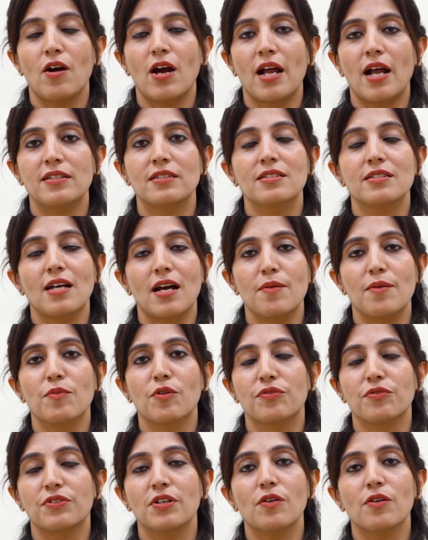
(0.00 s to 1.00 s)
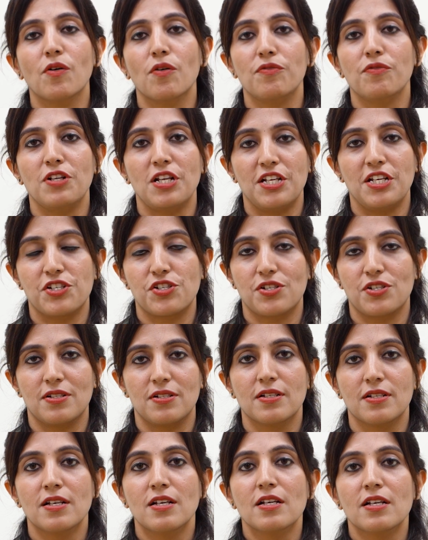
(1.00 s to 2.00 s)
at the time of the ovulation.
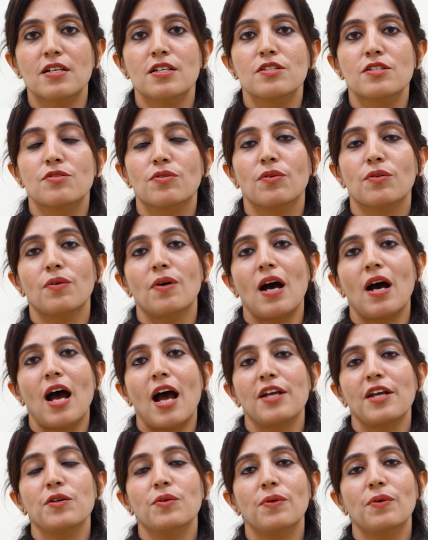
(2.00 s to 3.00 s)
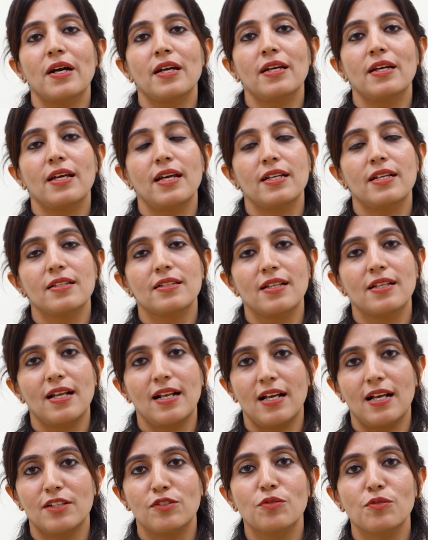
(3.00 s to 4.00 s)
So IUI in
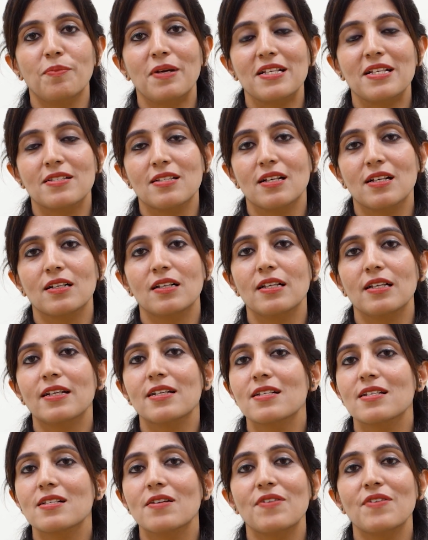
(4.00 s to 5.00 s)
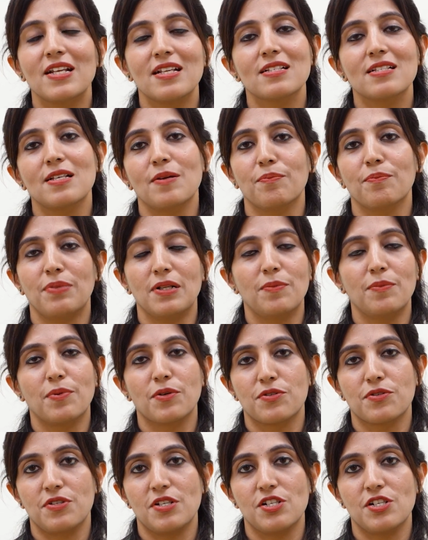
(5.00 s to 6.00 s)
idella to basically it is a very simple
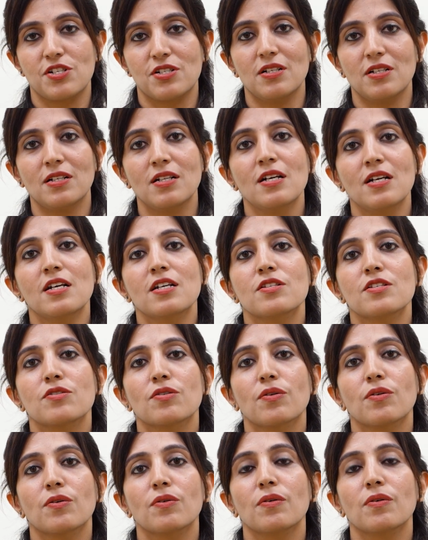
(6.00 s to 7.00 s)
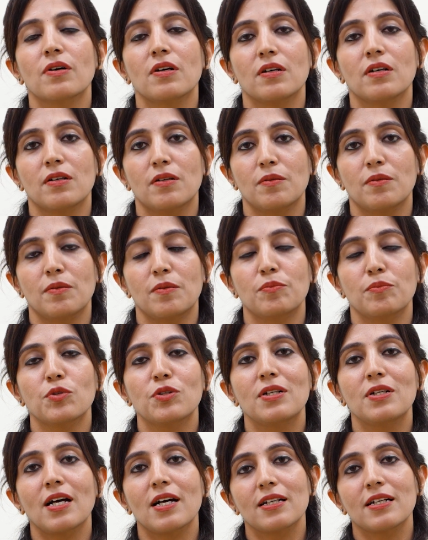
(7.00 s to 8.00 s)
procedure. So
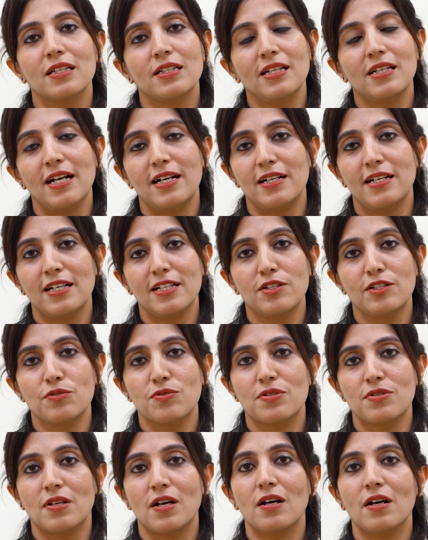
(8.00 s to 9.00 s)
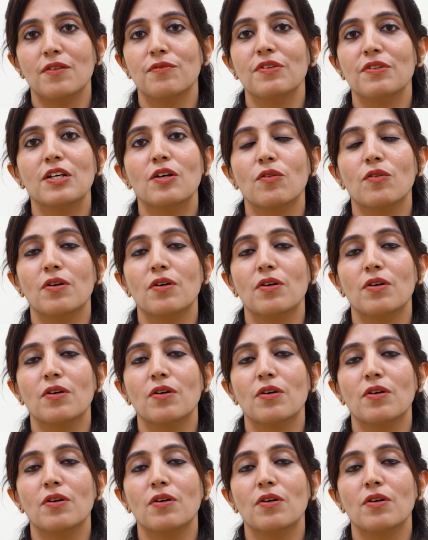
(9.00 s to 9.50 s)
muttagide edne divasa we